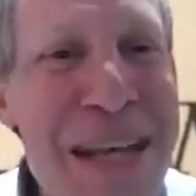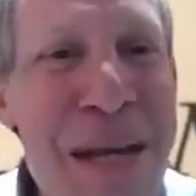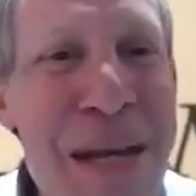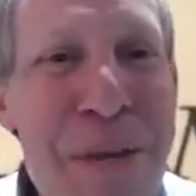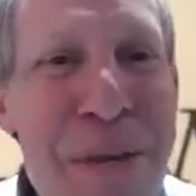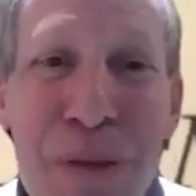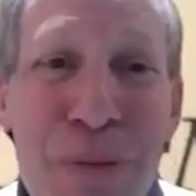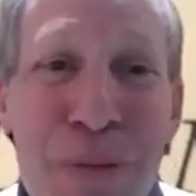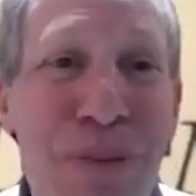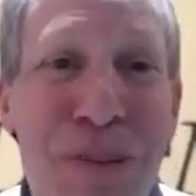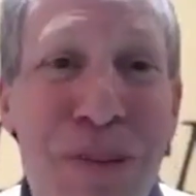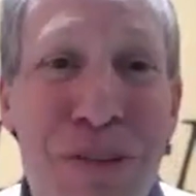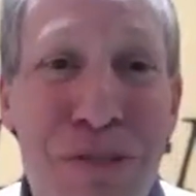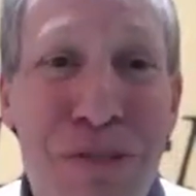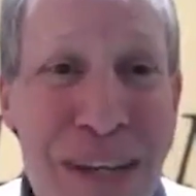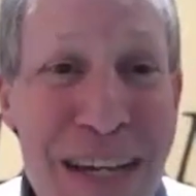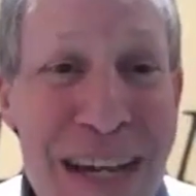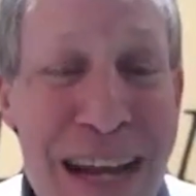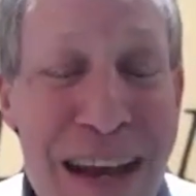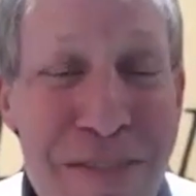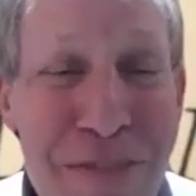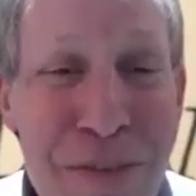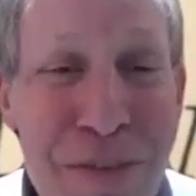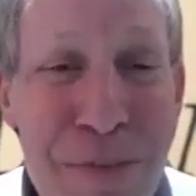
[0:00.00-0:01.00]
but it was a great
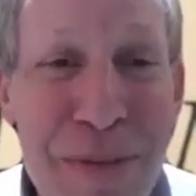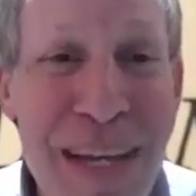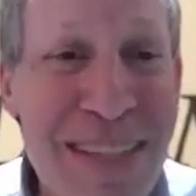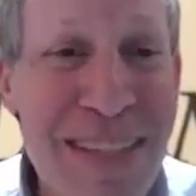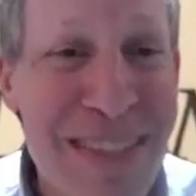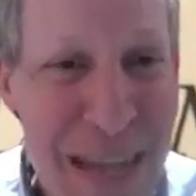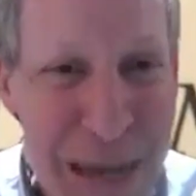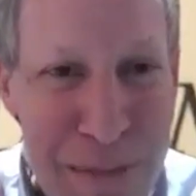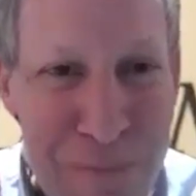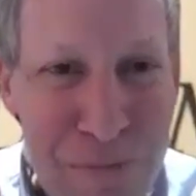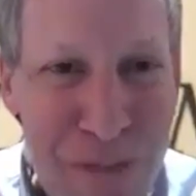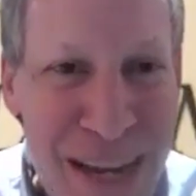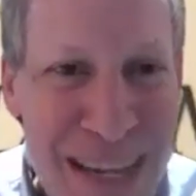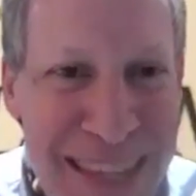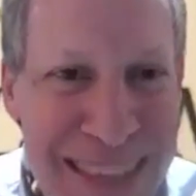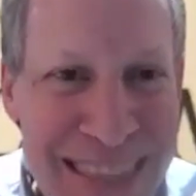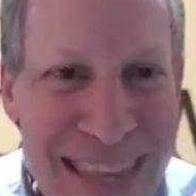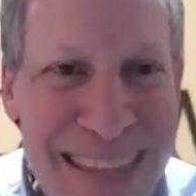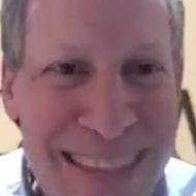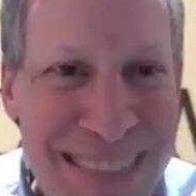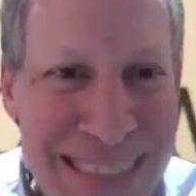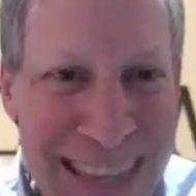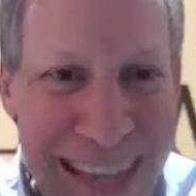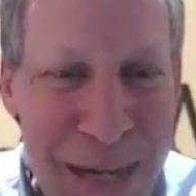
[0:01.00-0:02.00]
affirmation. I'm writing
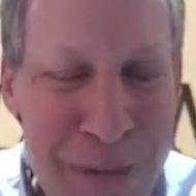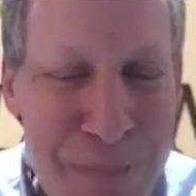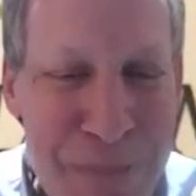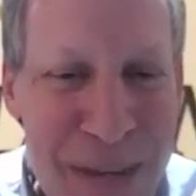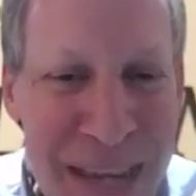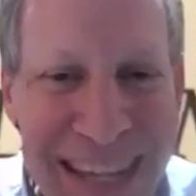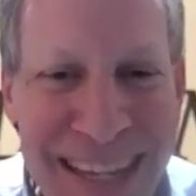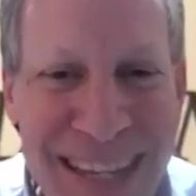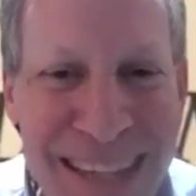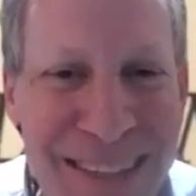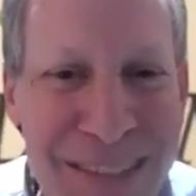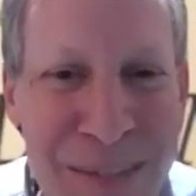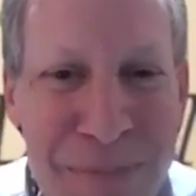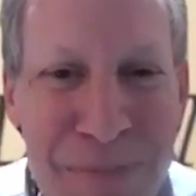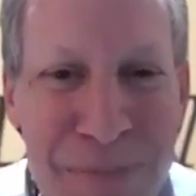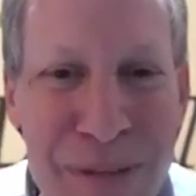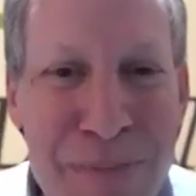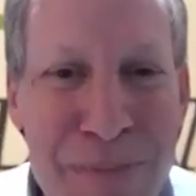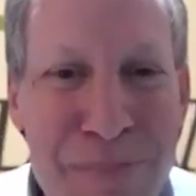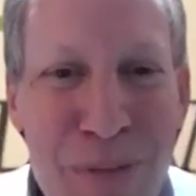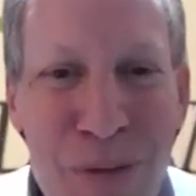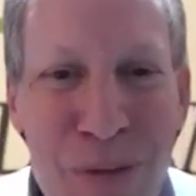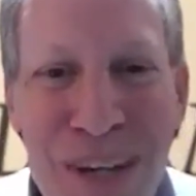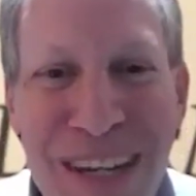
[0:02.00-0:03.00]
that down. I'm adding it to my
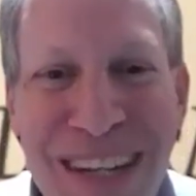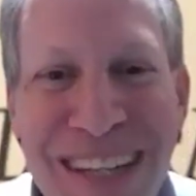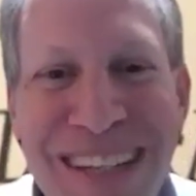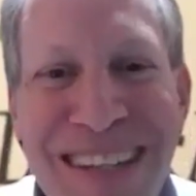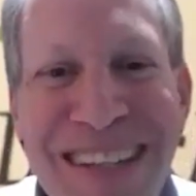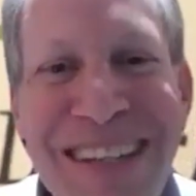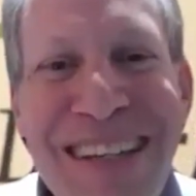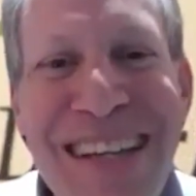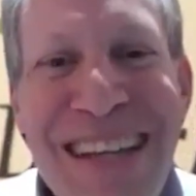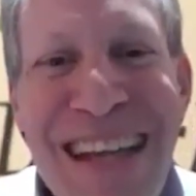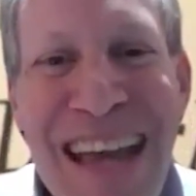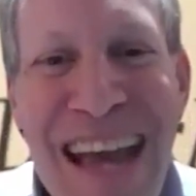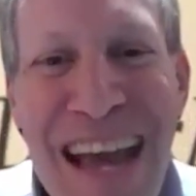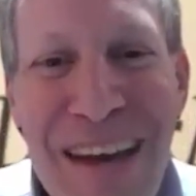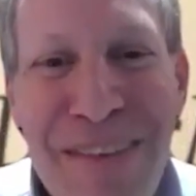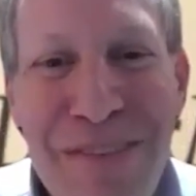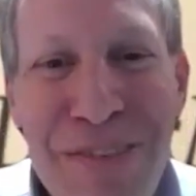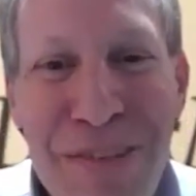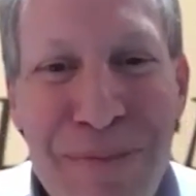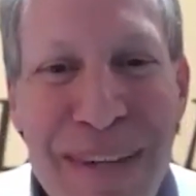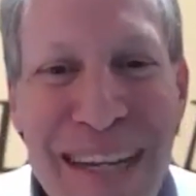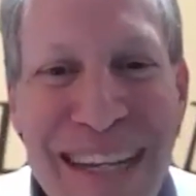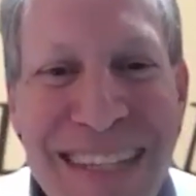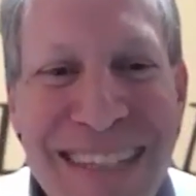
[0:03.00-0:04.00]
morning
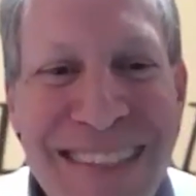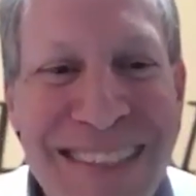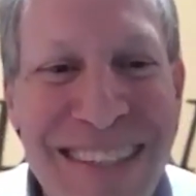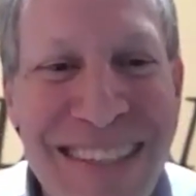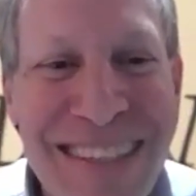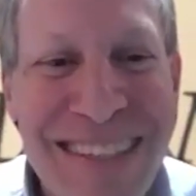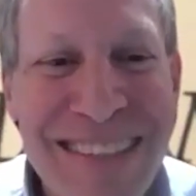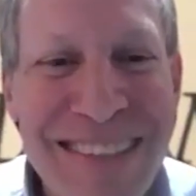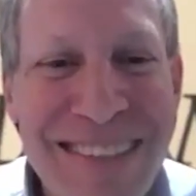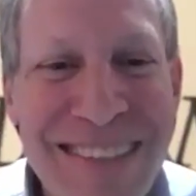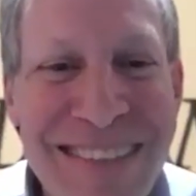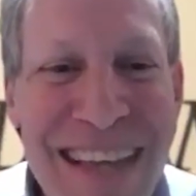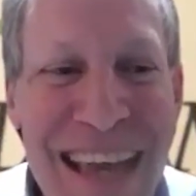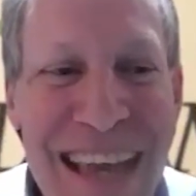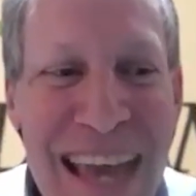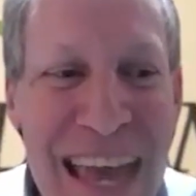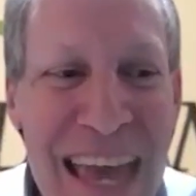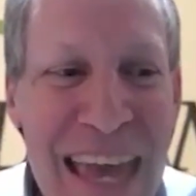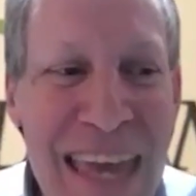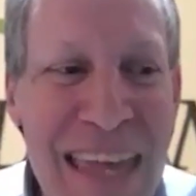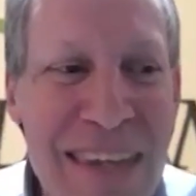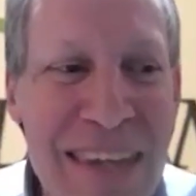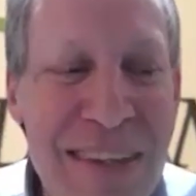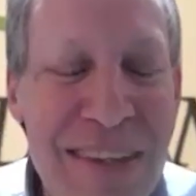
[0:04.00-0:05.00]
affirmations.
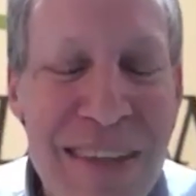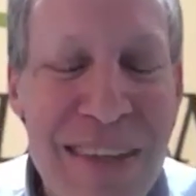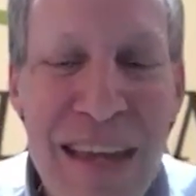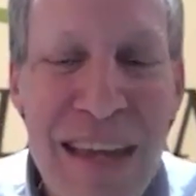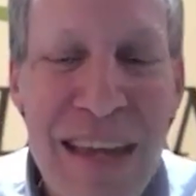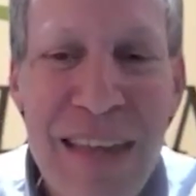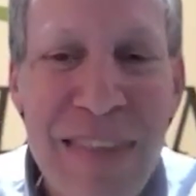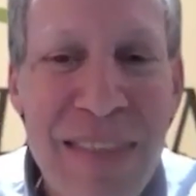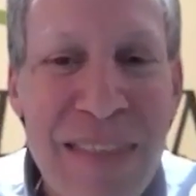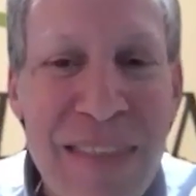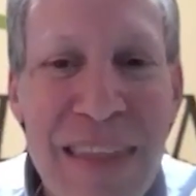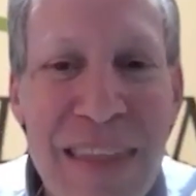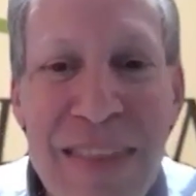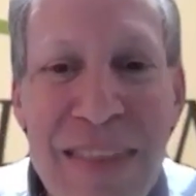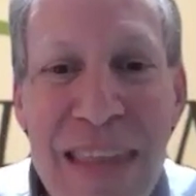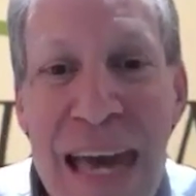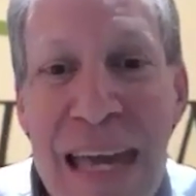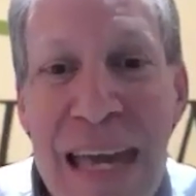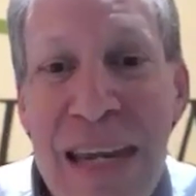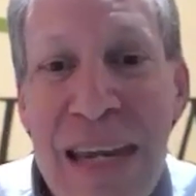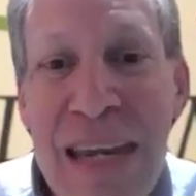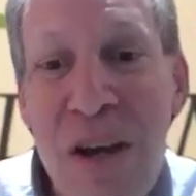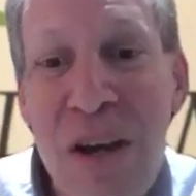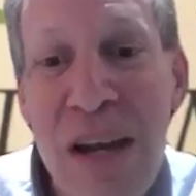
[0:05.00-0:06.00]
And
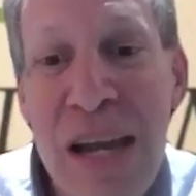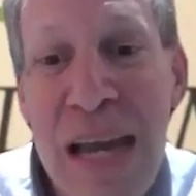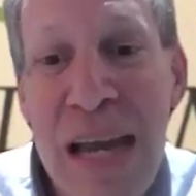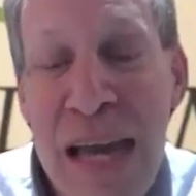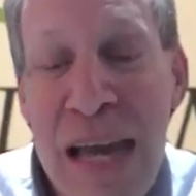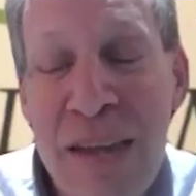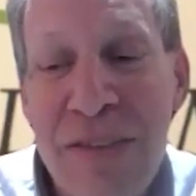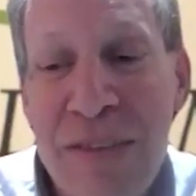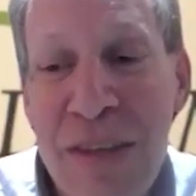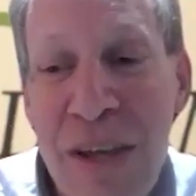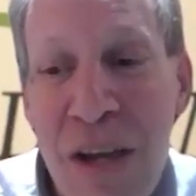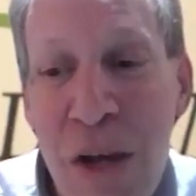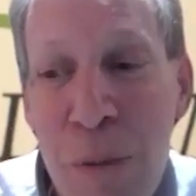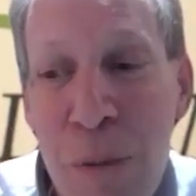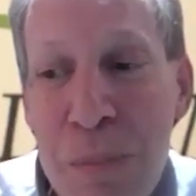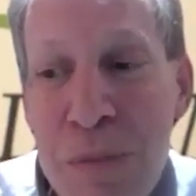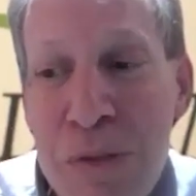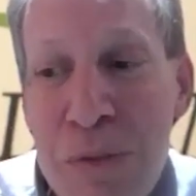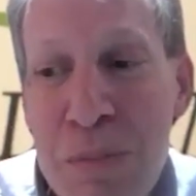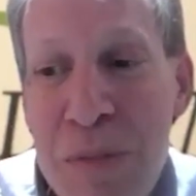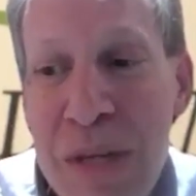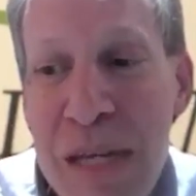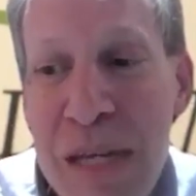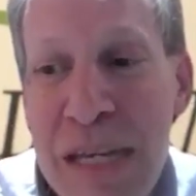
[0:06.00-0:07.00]
that has
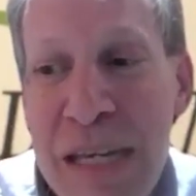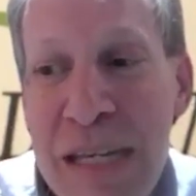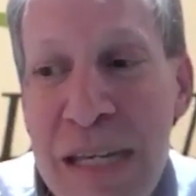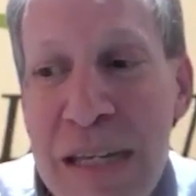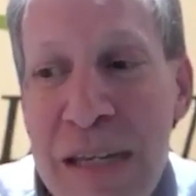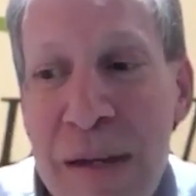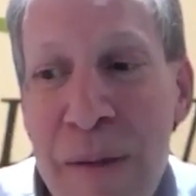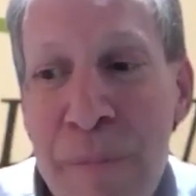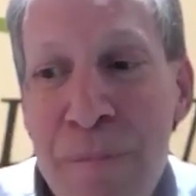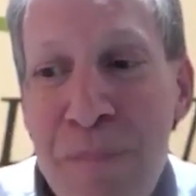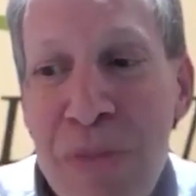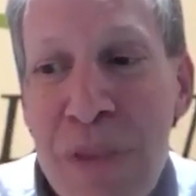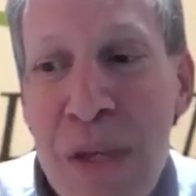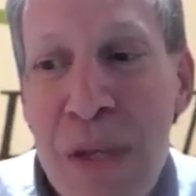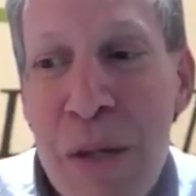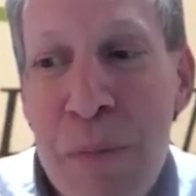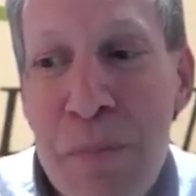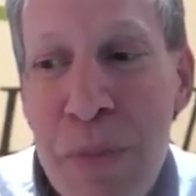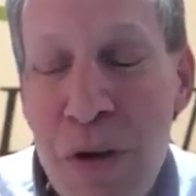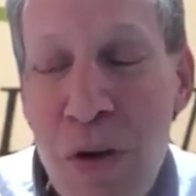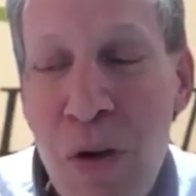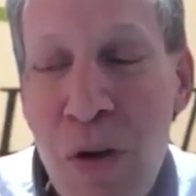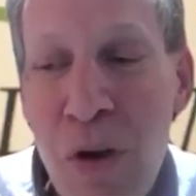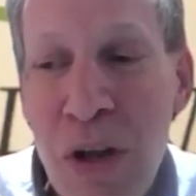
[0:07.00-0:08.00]
helped me.
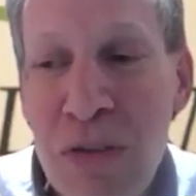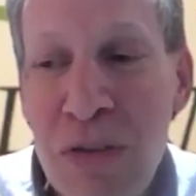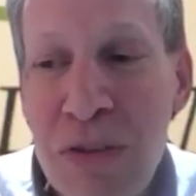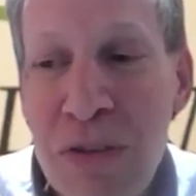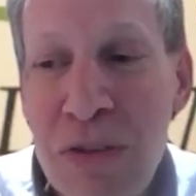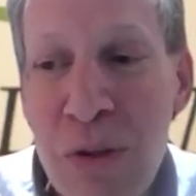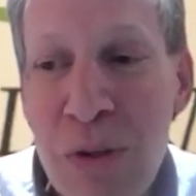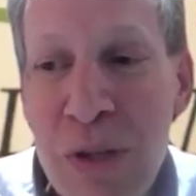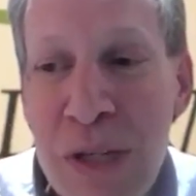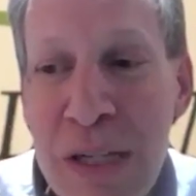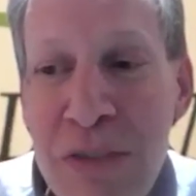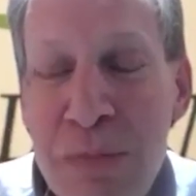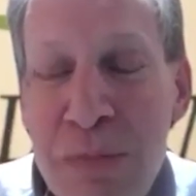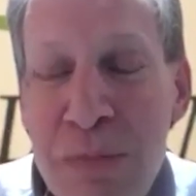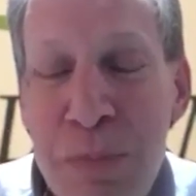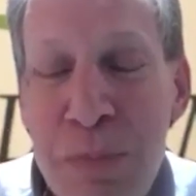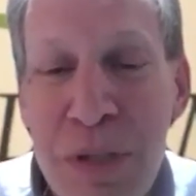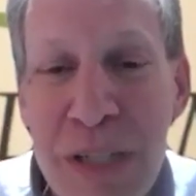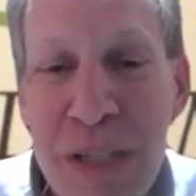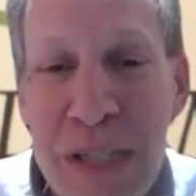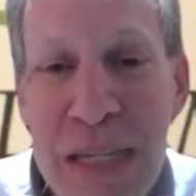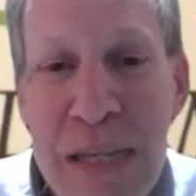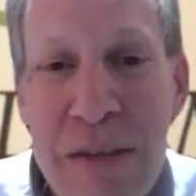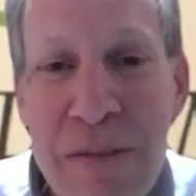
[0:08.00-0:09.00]
But also it's
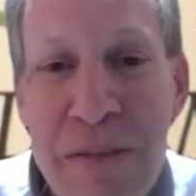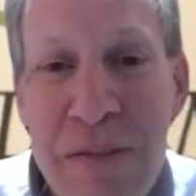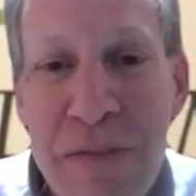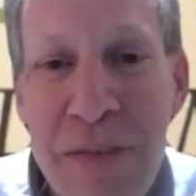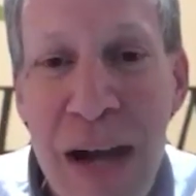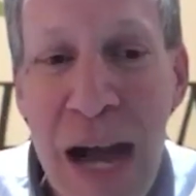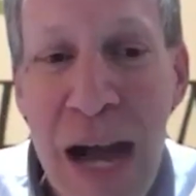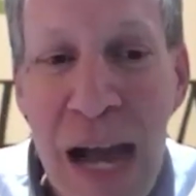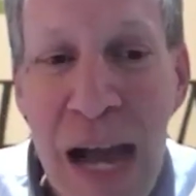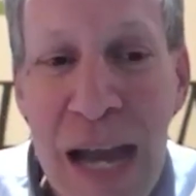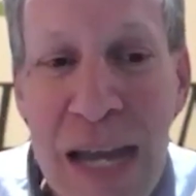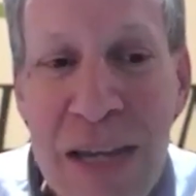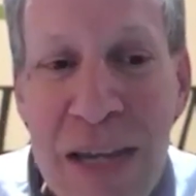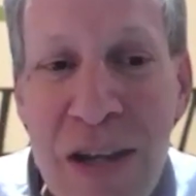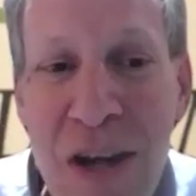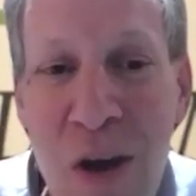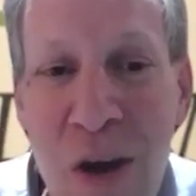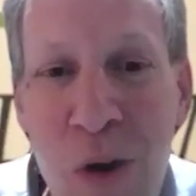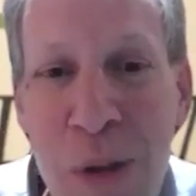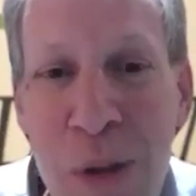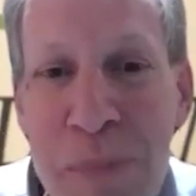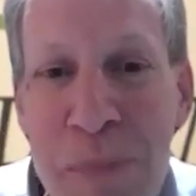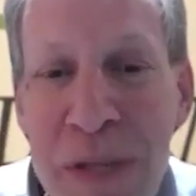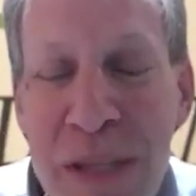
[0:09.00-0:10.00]
belief. I
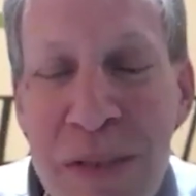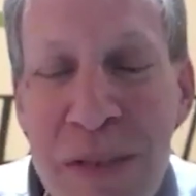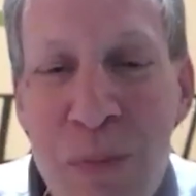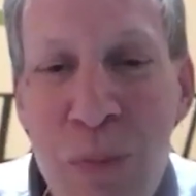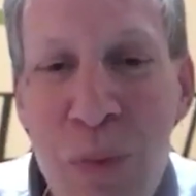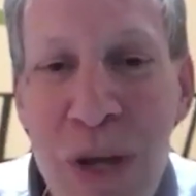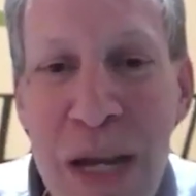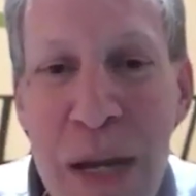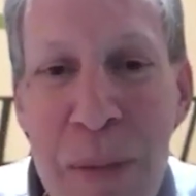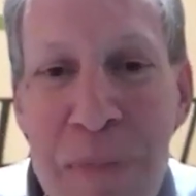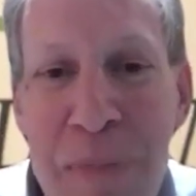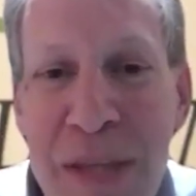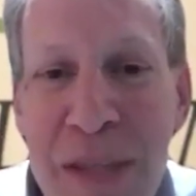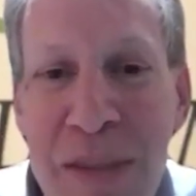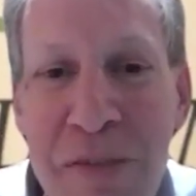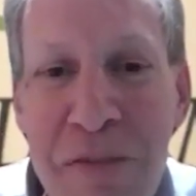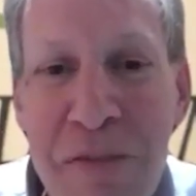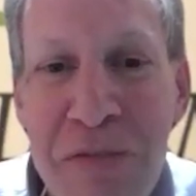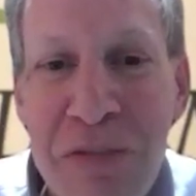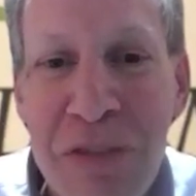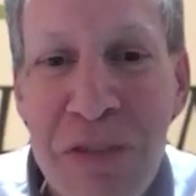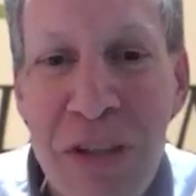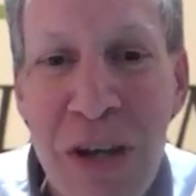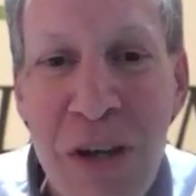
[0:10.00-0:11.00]
know when I'm in the
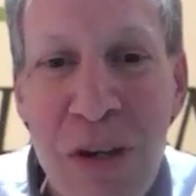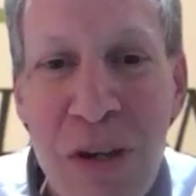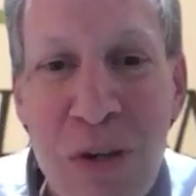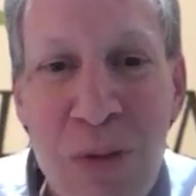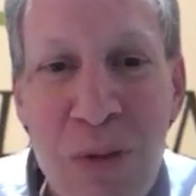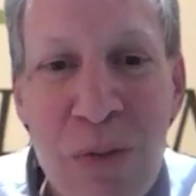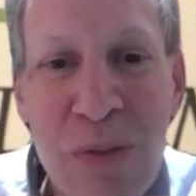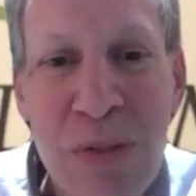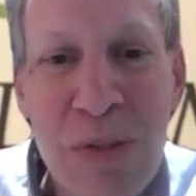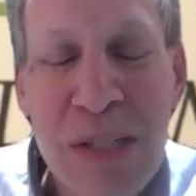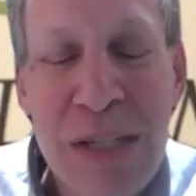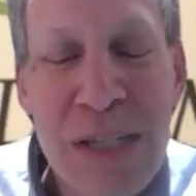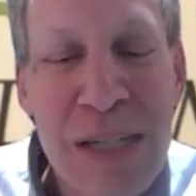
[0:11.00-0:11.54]
flow,